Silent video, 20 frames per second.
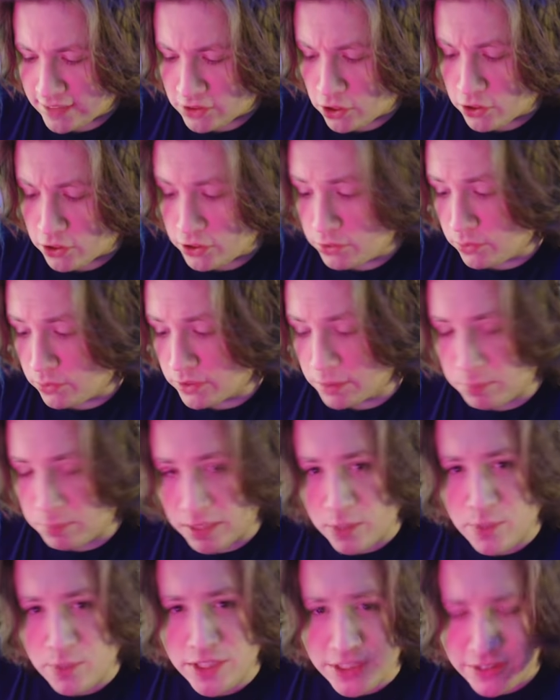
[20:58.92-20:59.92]
Are you going to
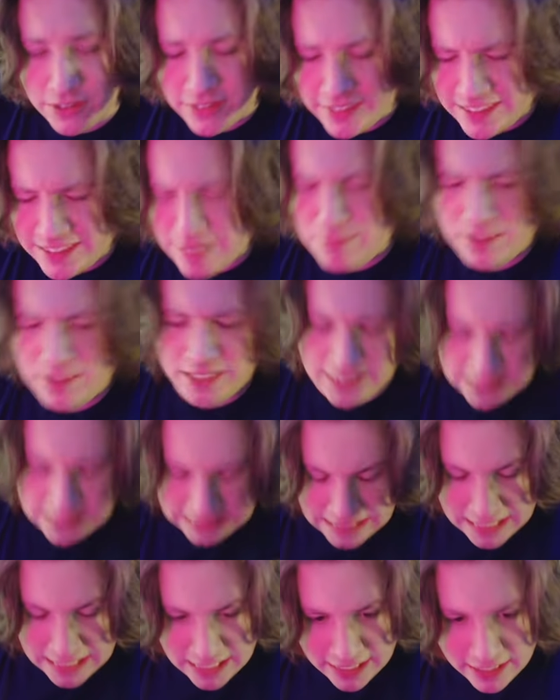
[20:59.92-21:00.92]
play with your siblings
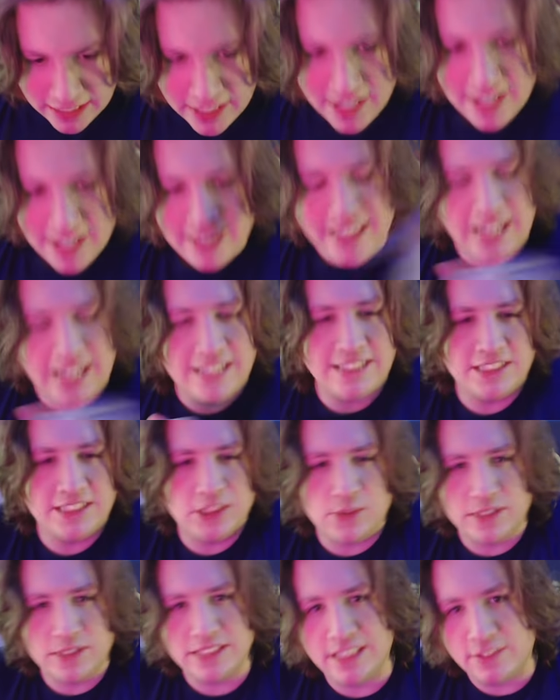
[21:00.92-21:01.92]
again? That is the
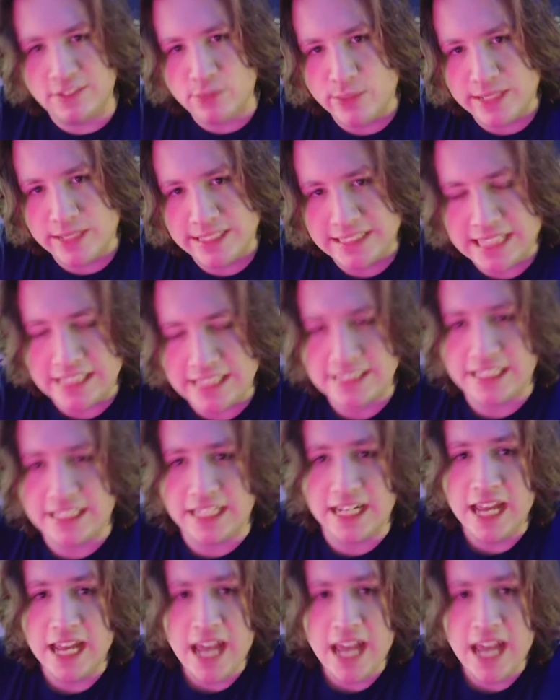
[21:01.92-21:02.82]
question everyone is asking,